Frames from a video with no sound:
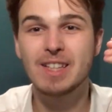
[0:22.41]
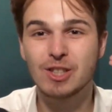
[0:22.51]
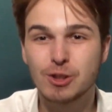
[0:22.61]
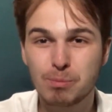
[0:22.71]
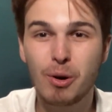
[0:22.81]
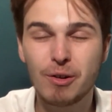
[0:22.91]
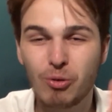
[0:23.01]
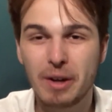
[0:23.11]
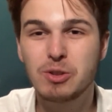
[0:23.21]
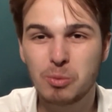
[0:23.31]
It's a sprint
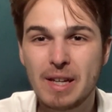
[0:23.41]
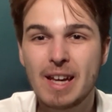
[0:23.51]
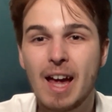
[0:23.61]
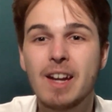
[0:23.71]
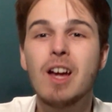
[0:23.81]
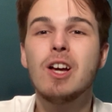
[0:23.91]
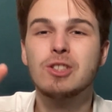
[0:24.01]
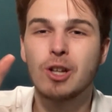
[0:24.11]
race weekend, so